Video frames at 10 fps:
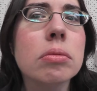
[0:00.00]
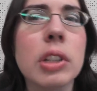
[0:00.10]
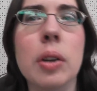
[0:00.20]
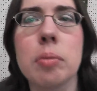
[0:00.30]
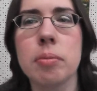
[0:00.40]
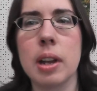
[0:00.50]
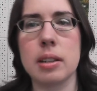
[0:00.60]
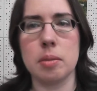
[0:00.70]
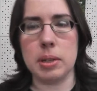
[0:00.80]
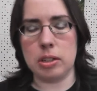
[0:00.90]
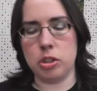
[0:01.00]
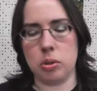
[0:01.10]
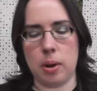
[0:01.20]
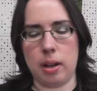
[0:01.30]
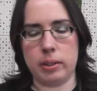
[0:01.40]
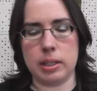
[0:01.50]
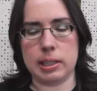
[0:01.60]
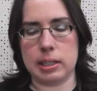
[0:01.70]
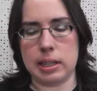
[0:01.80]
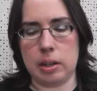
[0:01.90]
you know, not to be too
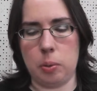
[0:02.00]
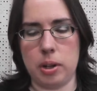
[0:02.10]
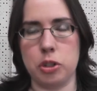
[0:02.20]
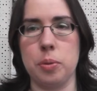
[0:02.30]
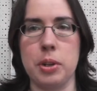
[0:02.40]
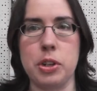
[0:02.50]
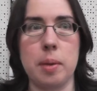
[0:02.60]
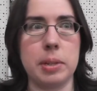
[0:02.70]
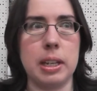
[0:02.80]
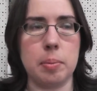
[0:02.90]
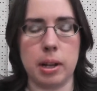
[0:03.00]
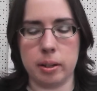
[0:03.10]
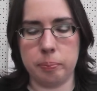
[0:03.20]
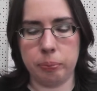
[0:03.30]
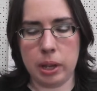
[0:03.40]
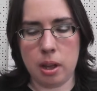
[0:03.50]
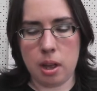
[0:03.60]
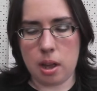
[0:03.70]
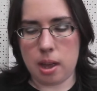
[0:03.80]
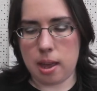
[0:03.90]
obvious because I don't want too much upkeep on it.
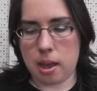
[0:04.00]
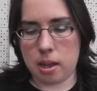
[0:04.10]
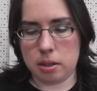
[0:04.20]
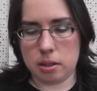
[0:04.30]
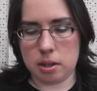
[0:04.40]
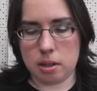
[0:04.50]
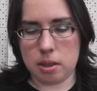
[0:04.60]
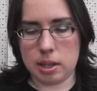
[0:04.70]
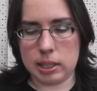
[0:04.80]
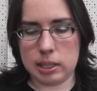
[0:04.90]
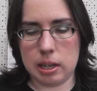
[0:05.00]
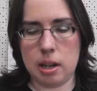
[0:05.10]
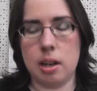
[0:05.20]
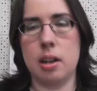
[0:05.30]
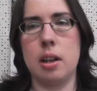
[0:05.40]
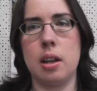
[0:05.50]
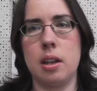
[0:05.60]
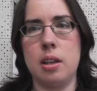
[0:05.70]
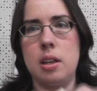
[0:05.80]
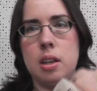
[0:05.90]
And this
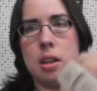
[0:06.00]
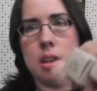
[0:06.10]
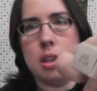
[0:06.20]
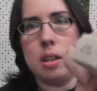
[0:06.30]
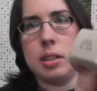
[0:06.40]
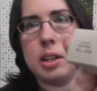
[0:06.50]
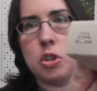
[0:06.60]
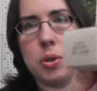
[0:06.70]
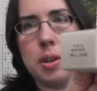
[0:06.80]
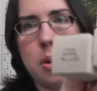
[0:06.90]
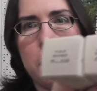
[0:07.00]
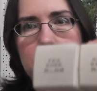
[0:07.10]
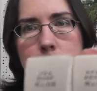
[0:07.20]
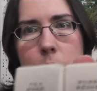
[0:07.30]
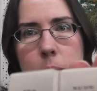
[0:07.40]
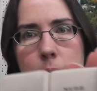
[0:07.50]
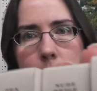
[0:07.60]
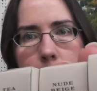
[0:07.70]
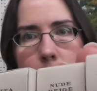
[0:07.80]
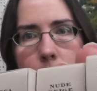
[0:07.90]
is a trio of
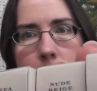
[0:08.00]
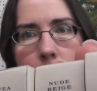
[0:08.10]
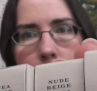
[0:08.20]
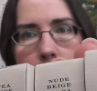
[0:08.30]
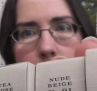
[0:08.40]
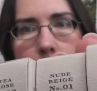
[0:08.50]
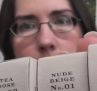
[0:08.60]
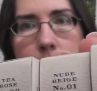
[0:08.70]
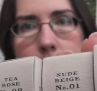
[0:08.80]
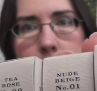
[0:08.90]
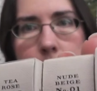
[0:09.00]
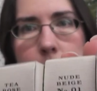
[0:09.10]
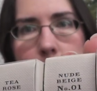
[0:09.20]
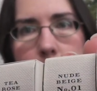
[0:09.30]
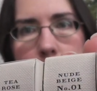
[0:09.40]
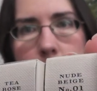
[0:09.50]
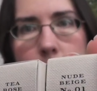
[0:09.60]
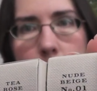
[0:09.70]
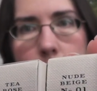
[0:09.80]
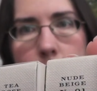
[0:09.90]
Burber Burberry lip colors. Oh, they're not
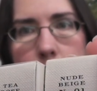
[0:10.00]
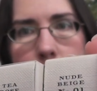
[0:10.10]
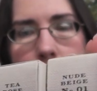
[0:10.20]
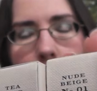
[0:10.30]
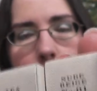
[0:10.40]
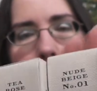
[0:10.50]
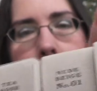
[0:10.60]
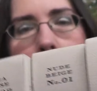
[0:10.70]
in order, but anyway.